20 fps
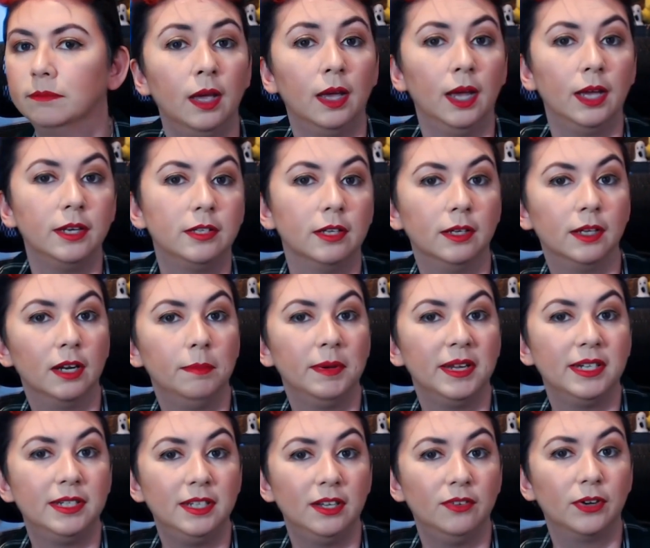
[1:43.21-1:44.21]
It's a little bit
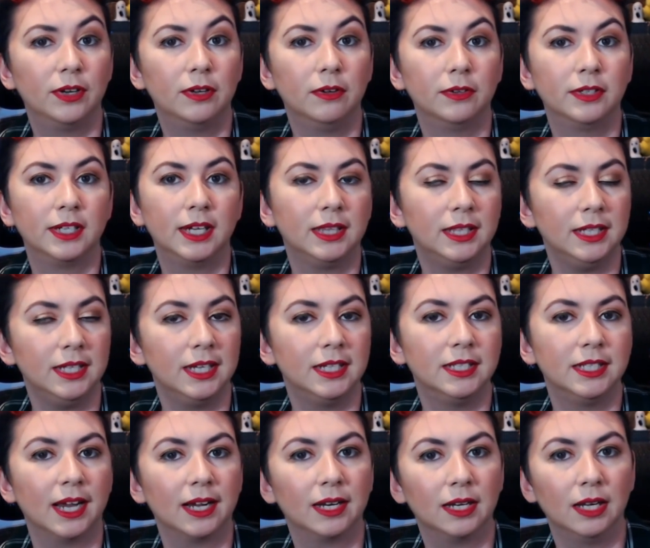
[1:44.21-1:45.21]
difficult to get the
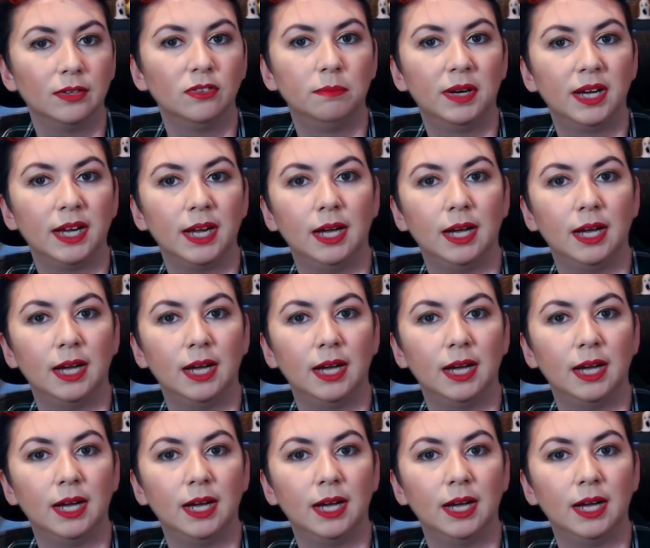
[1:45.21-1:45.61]
exact level by